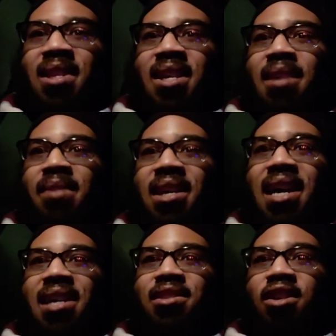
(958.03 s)
I mean,
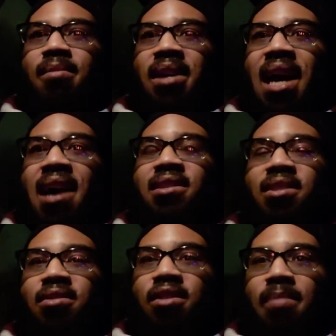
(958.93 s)
guys are gonna be
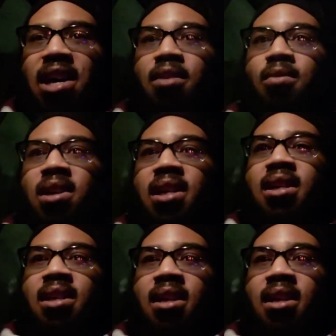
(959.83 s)
assholes no matter what.